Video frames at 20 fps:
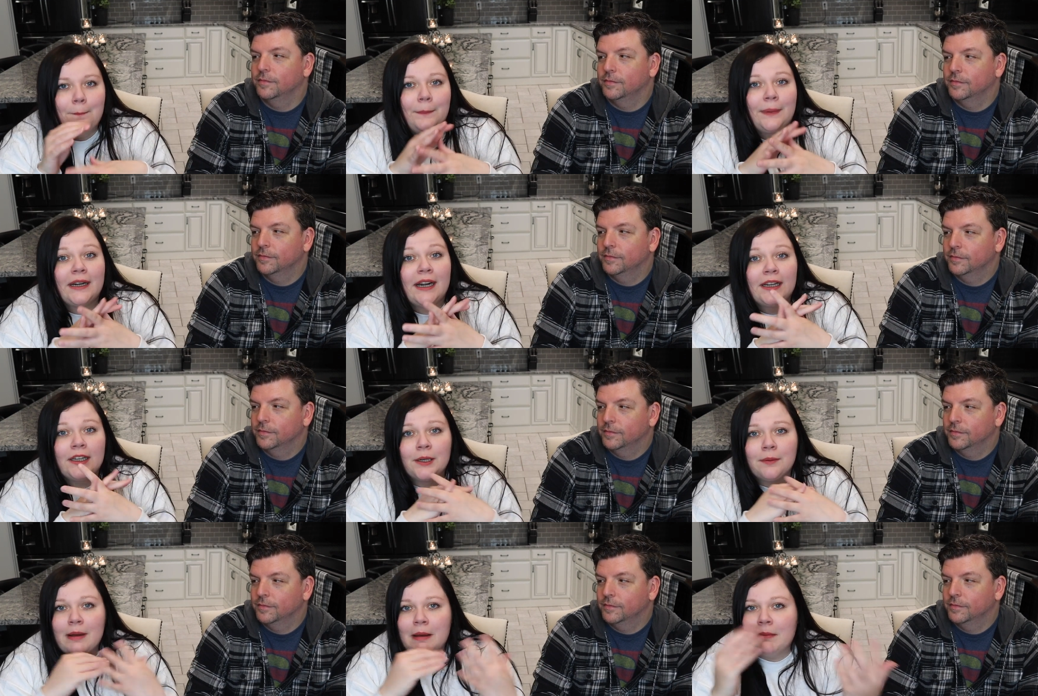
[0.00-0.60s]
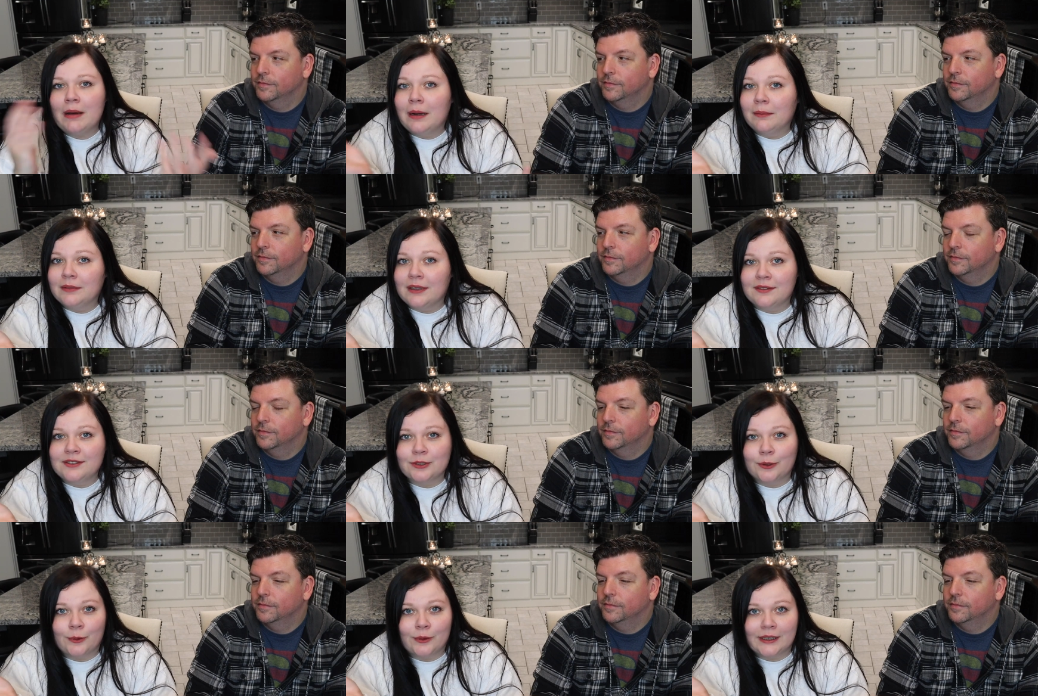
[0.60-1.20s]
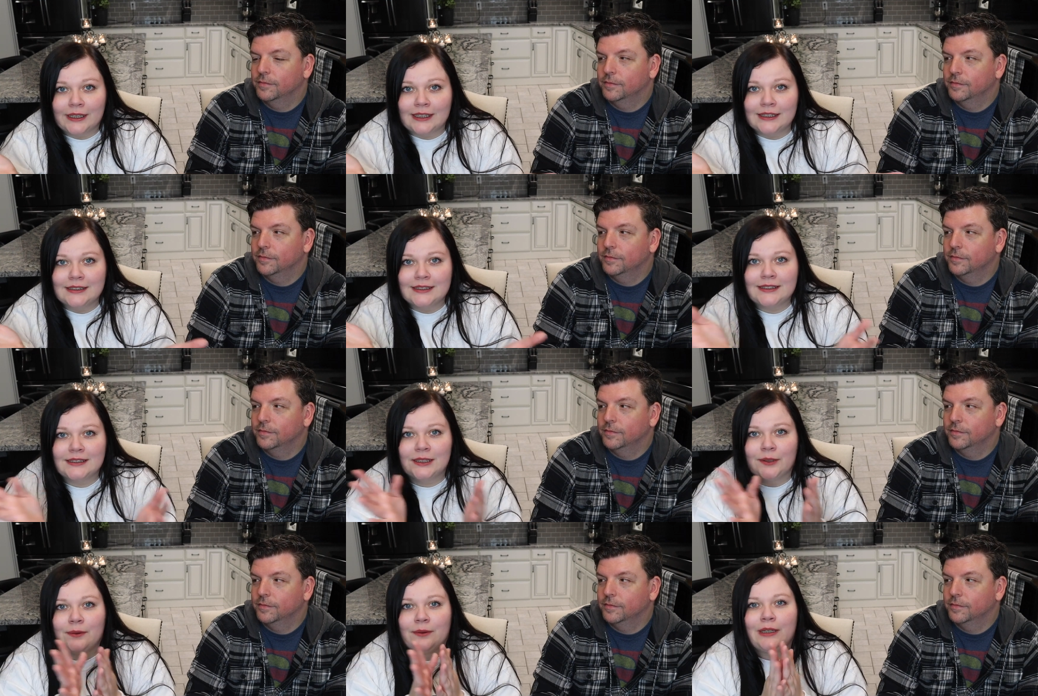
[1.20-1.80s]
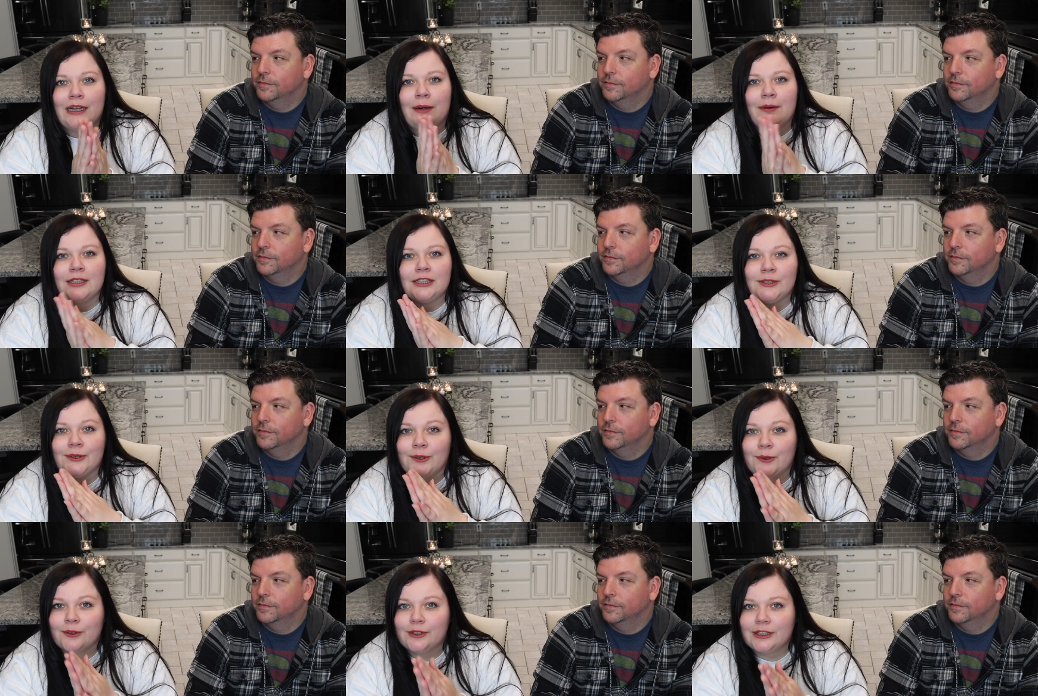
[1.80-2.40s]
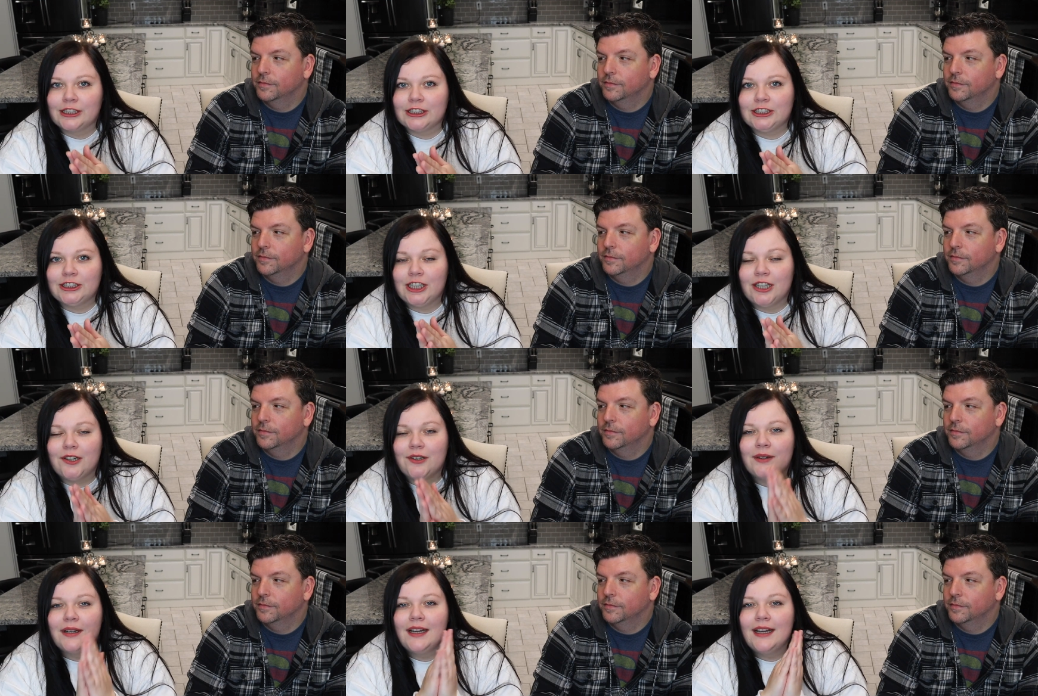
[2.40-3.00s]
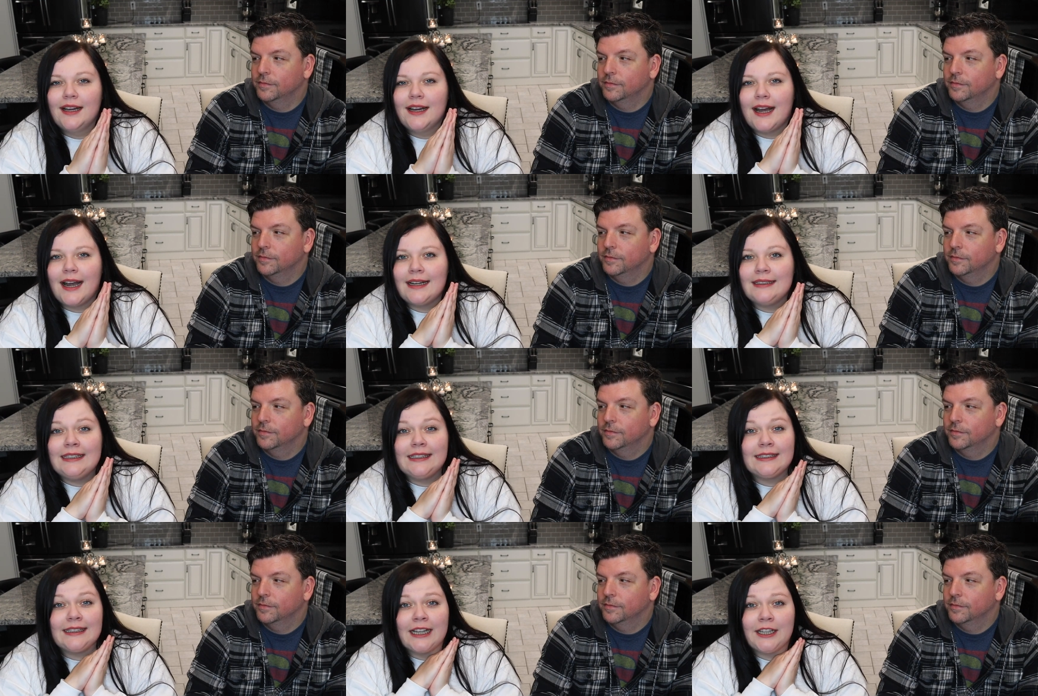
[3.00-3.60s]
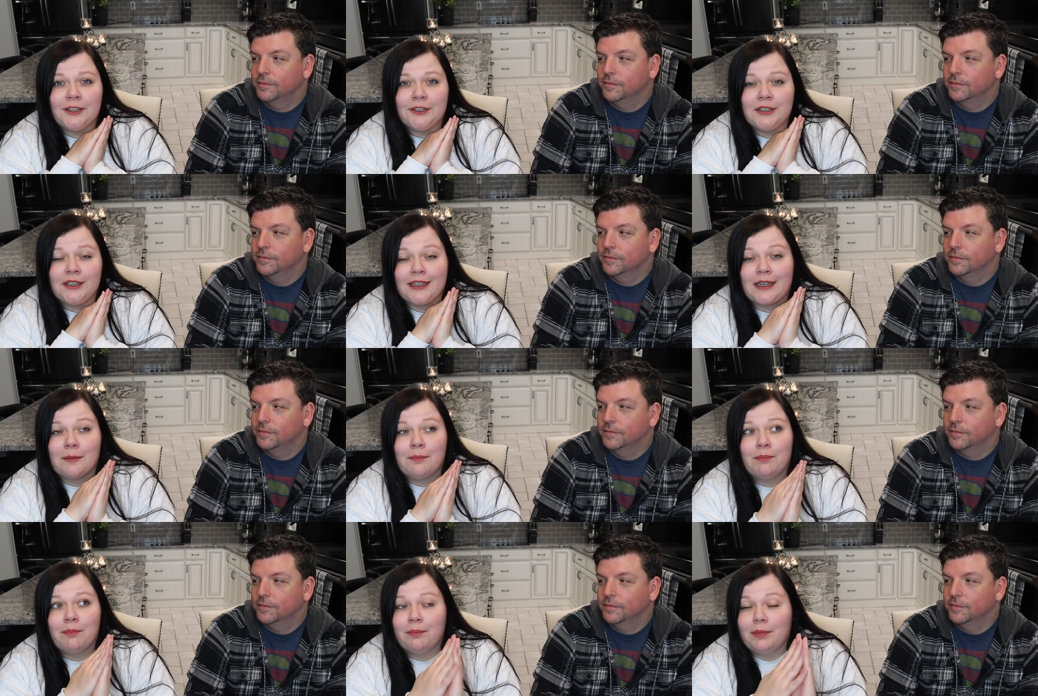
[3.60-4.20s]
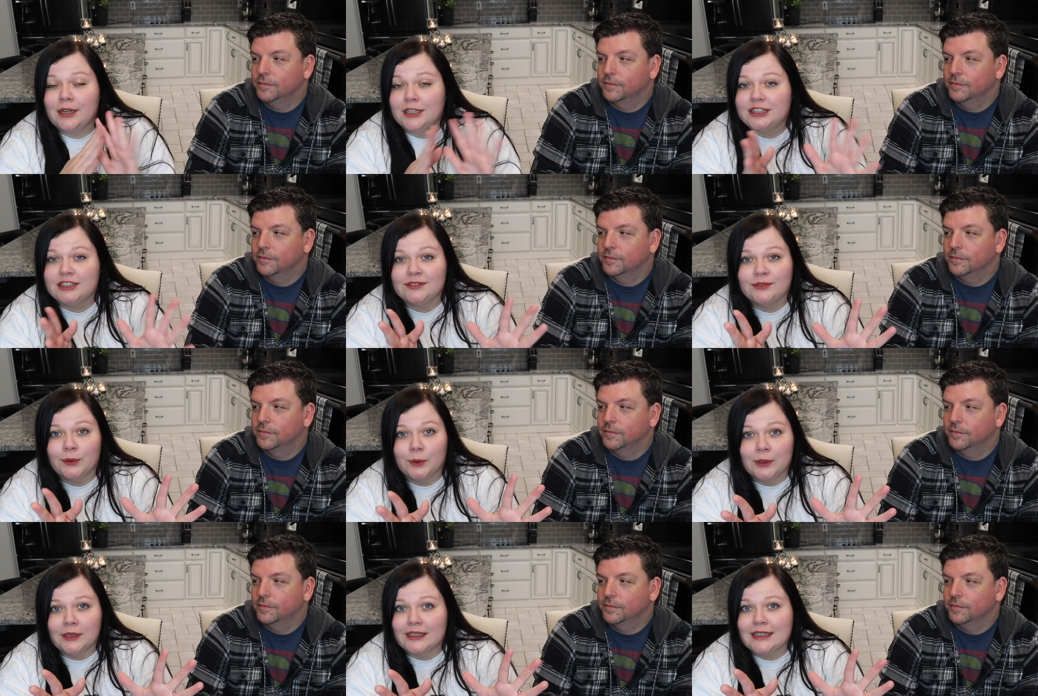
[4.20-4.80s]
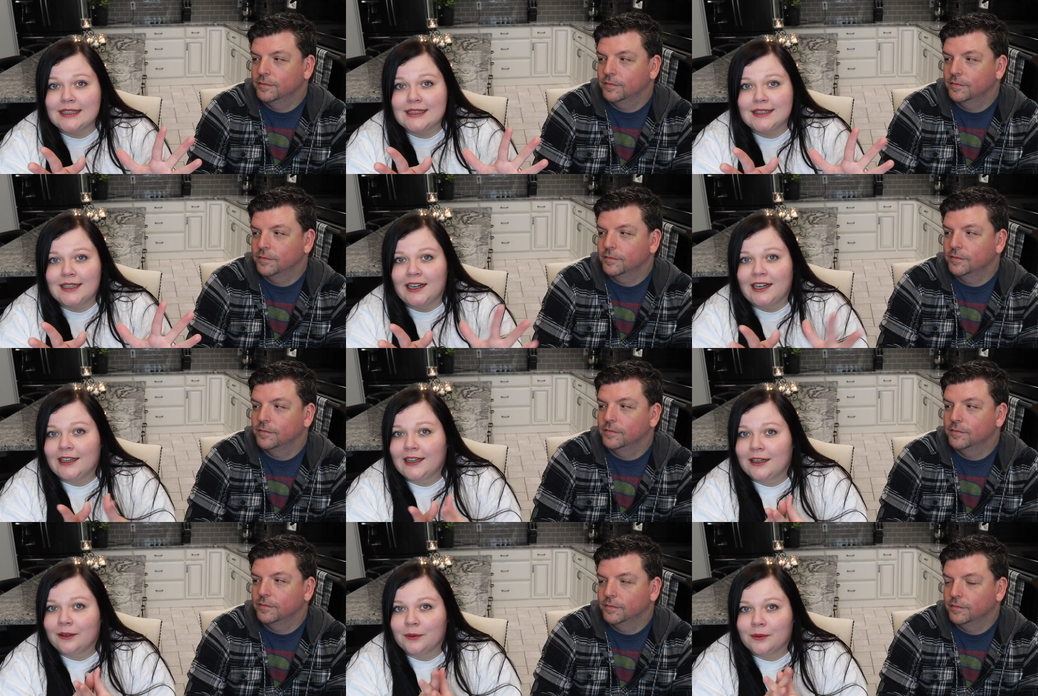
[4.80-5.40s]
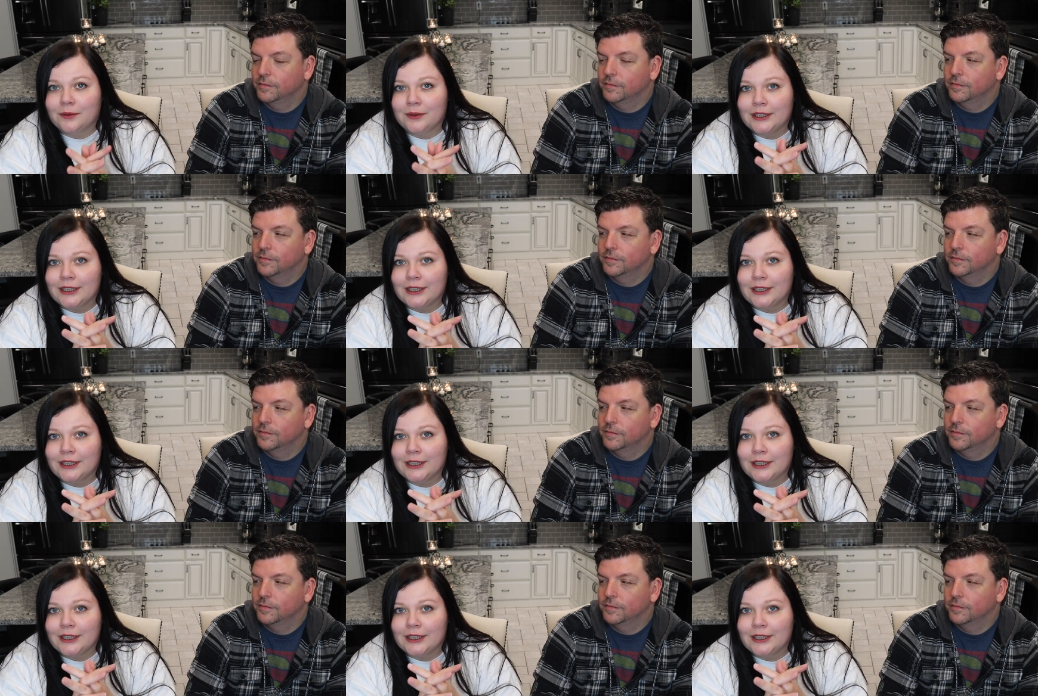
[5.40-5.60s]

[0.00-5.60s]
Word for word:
Speaker 1: But I know my mom loves orchids, so when I went to an orchid show, I did get her like a bunch of orchids that I thought were